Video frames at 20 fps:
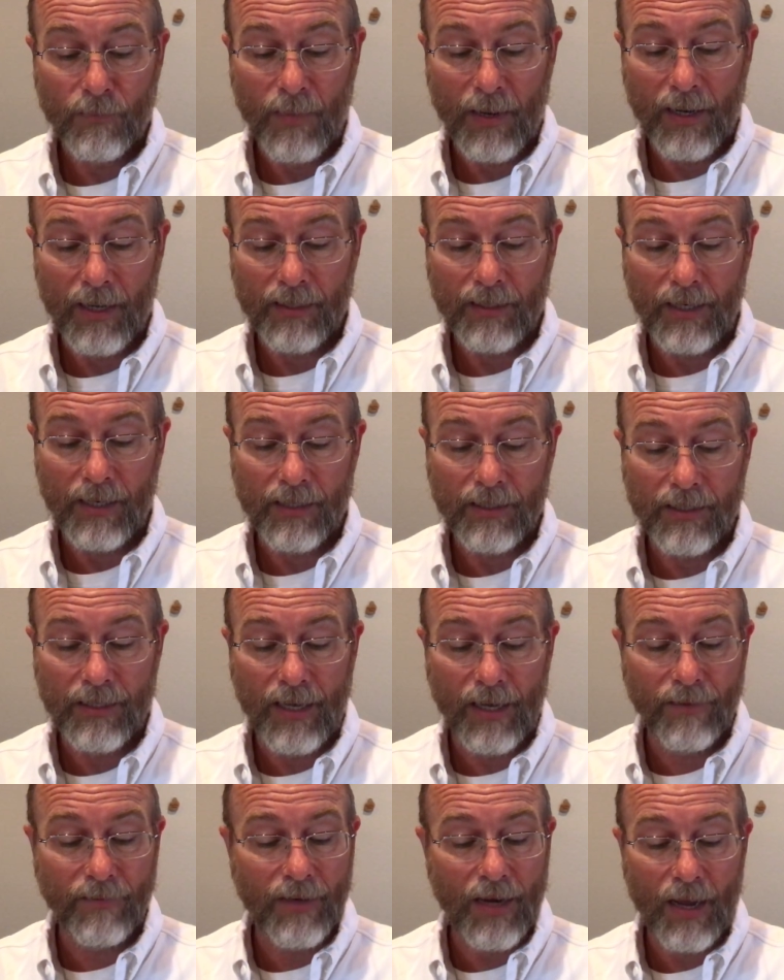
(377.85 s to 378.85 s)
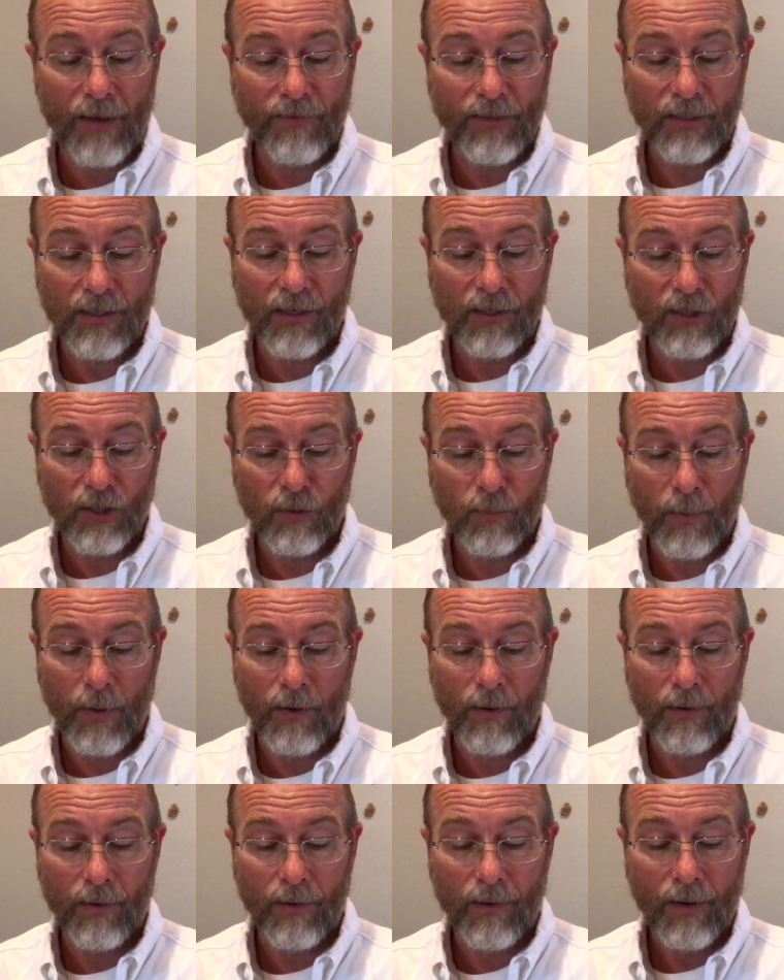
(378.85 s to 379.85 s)
because he has given us his
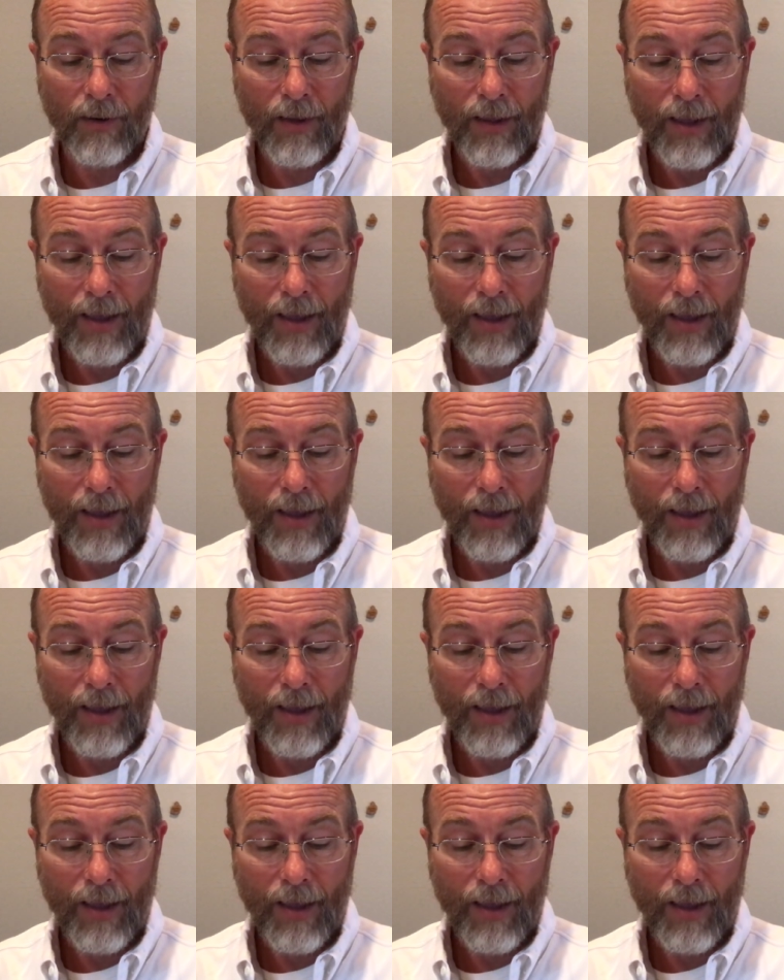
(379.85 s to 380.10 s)
spirit.